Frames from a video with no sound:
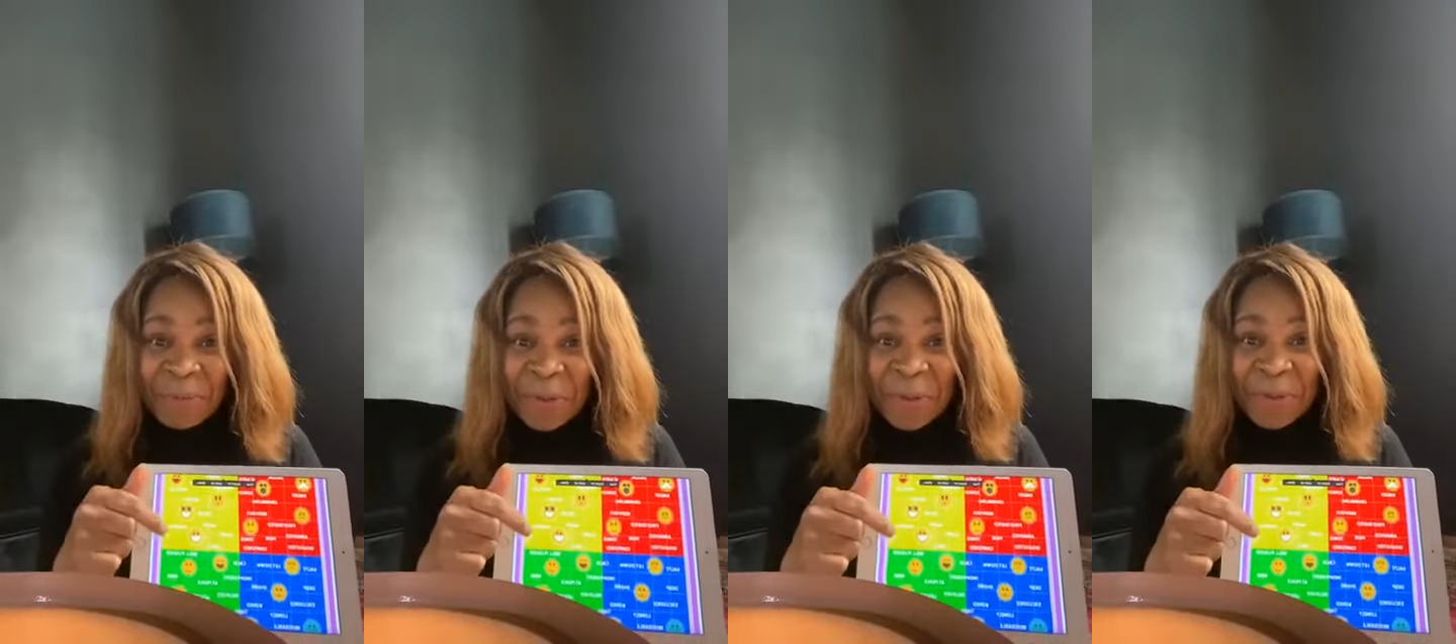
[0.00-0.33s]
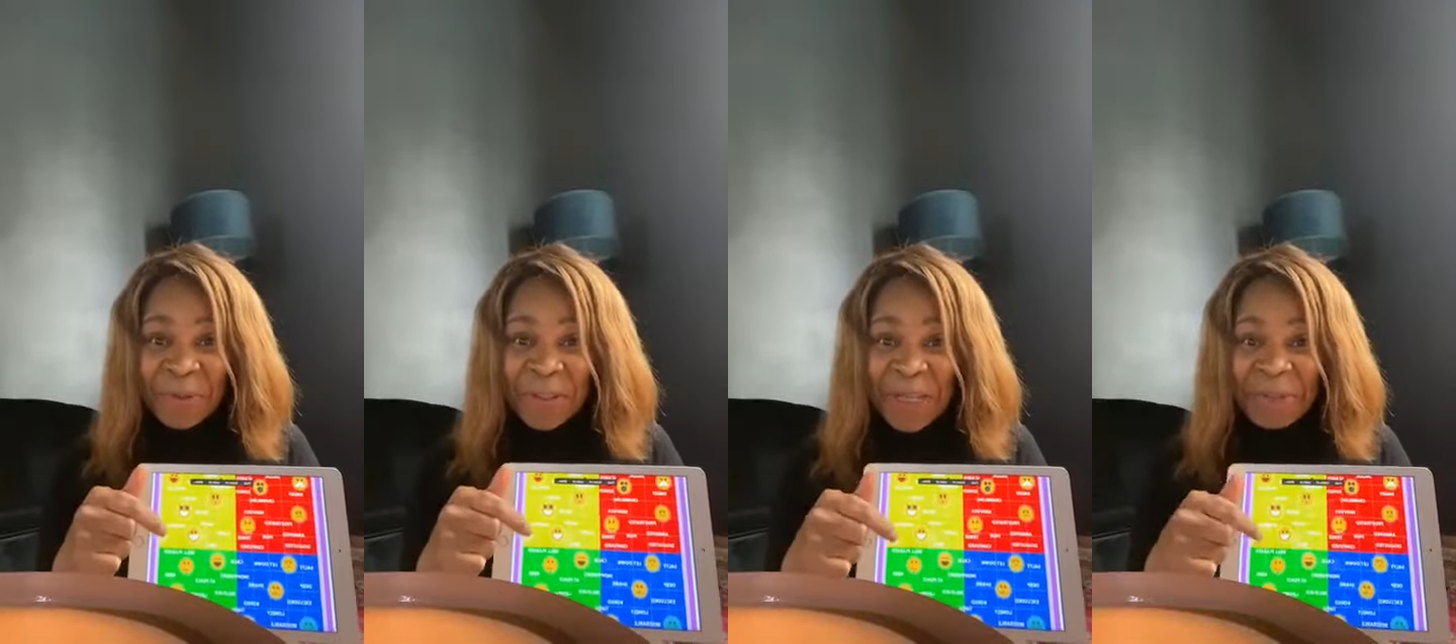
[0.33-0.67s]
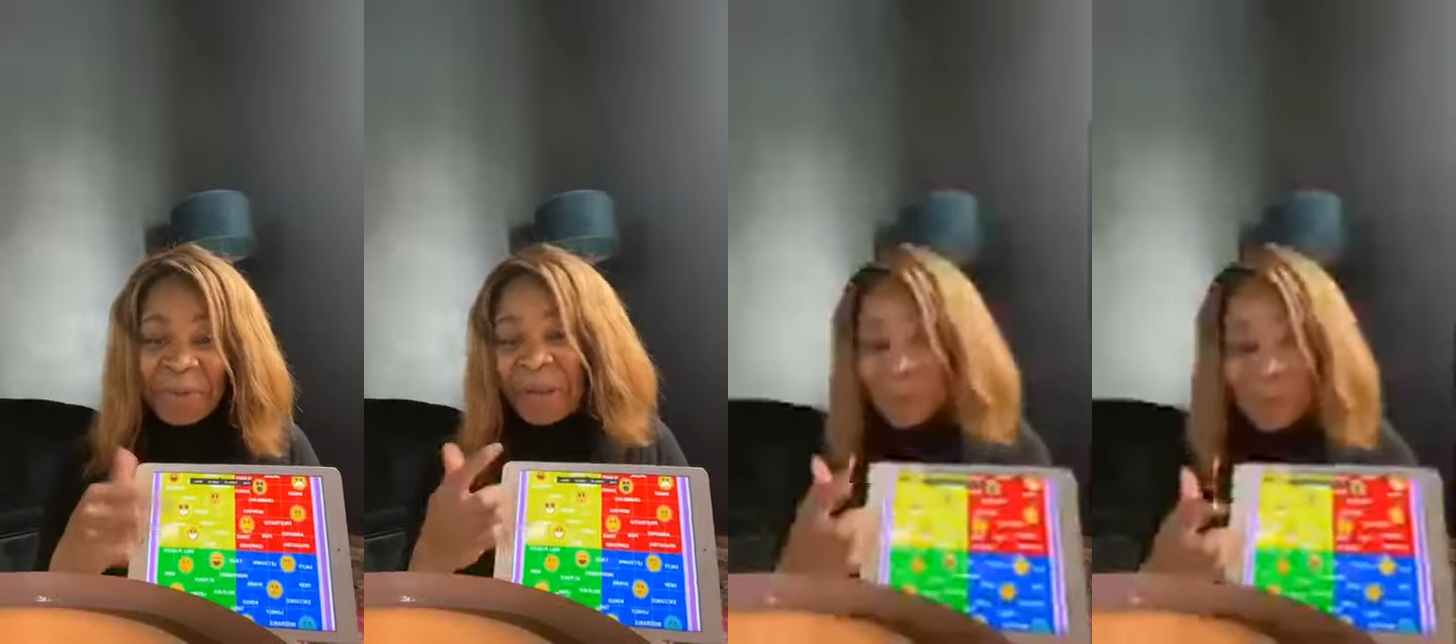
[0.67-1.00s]
the call
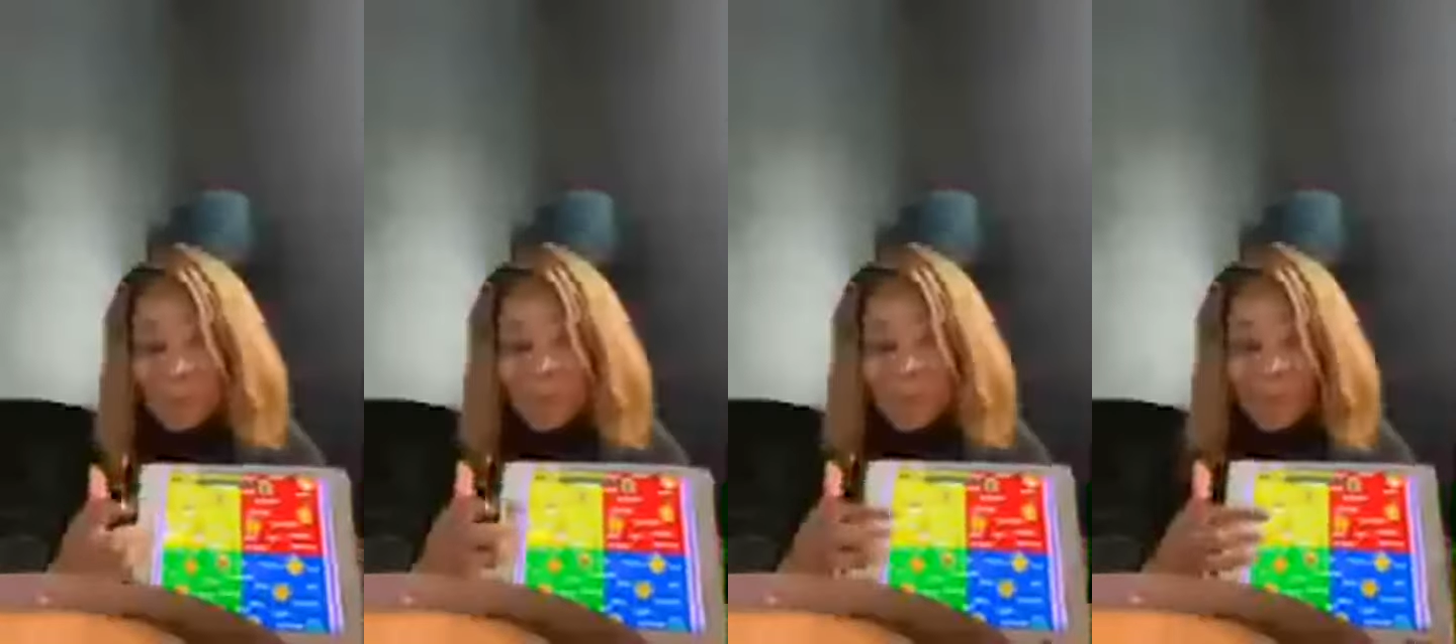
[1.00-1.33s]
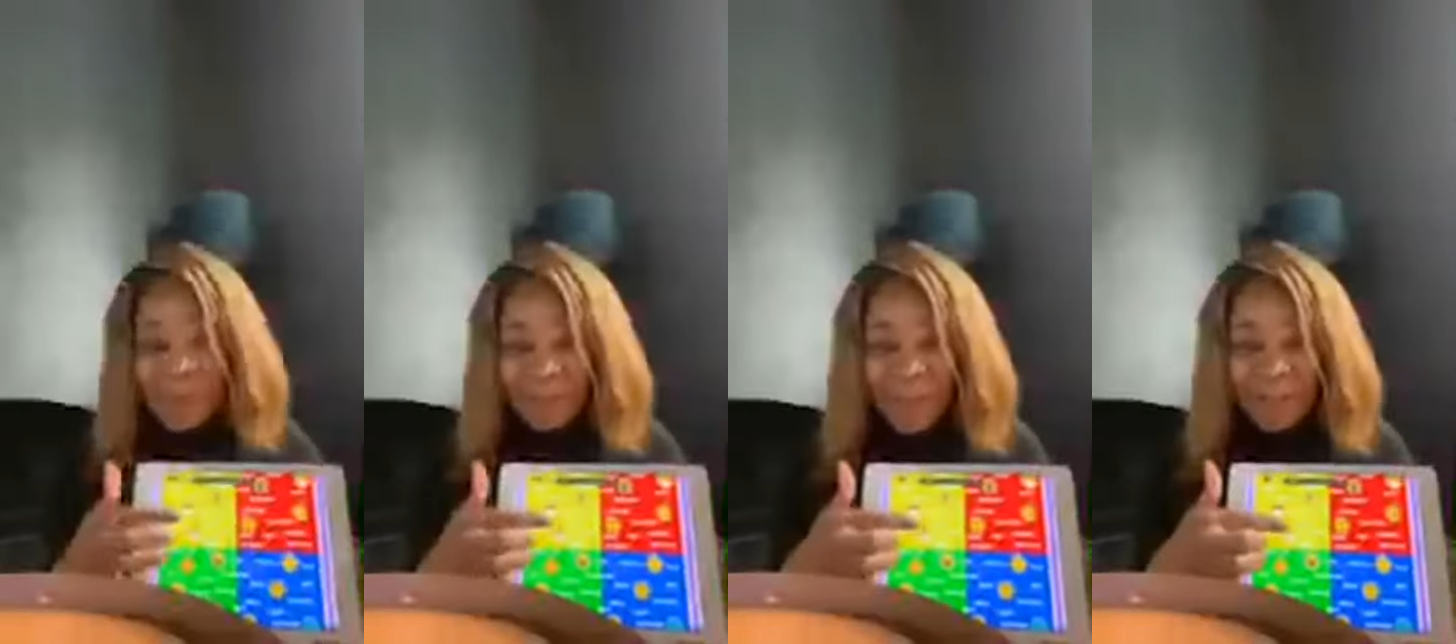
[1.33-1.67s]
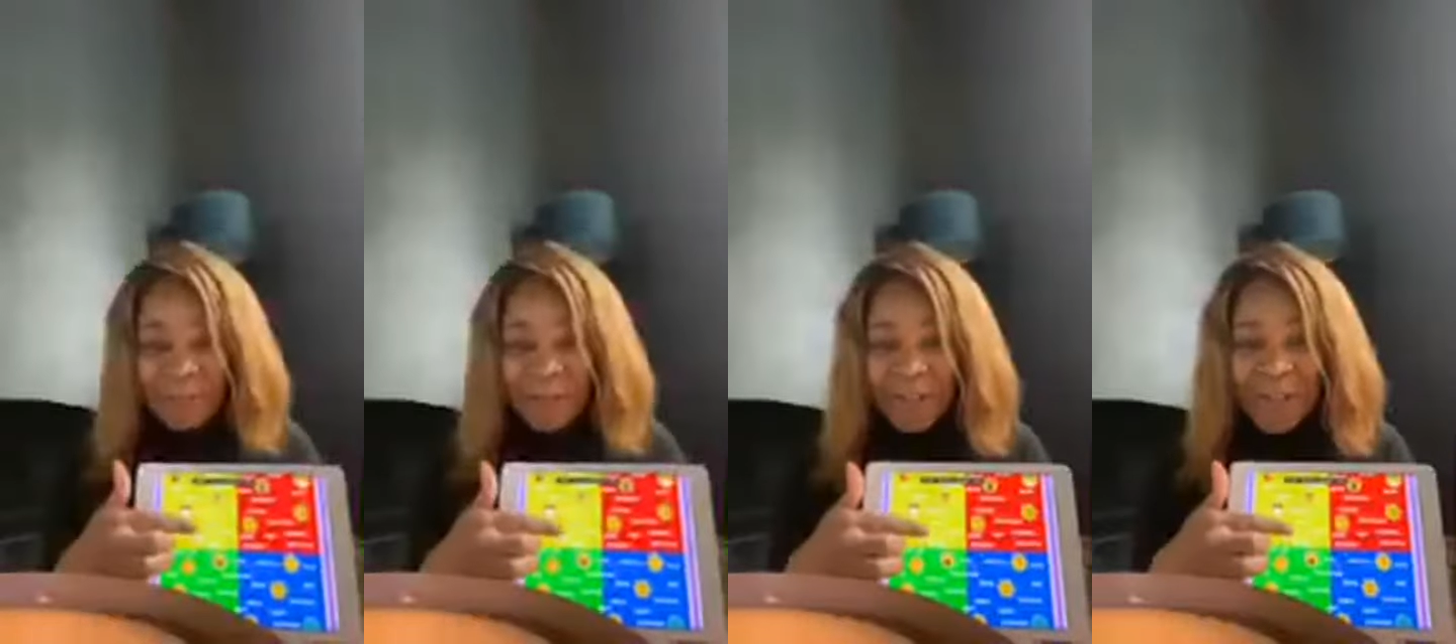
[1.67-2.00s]
then I wouldn't be doing the
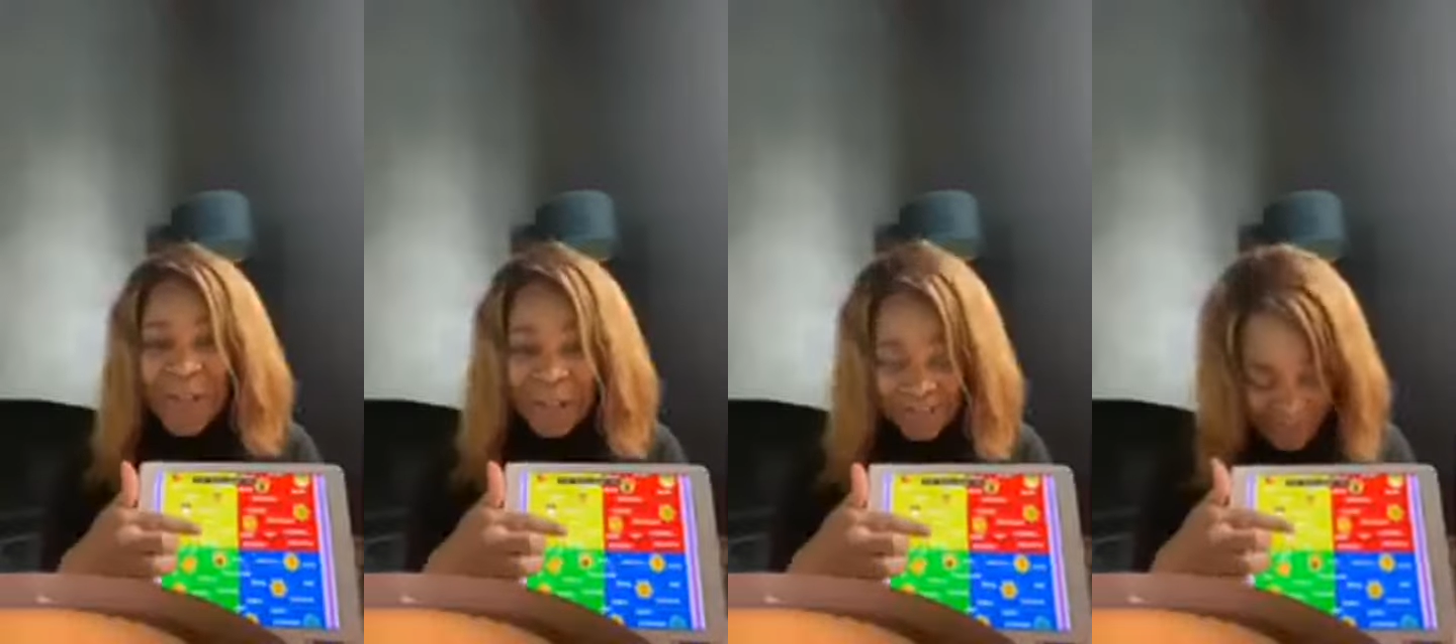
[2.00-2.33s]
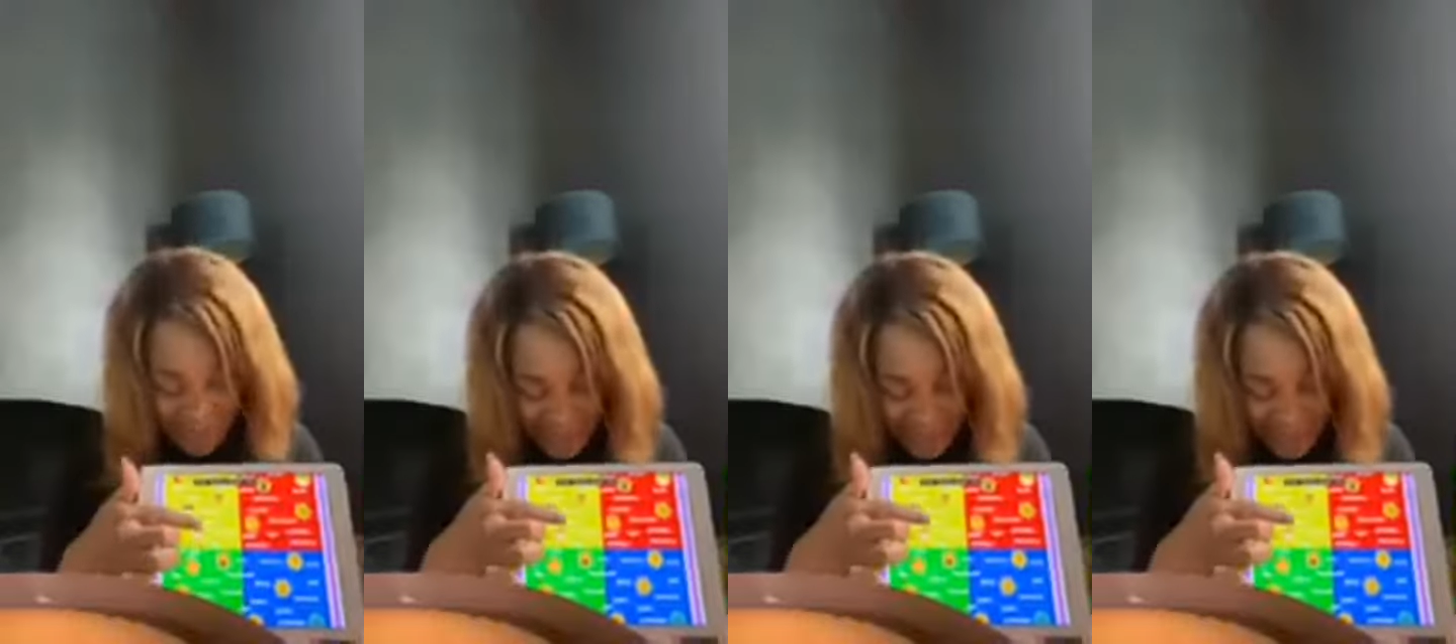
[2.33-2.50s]
Facebook Live.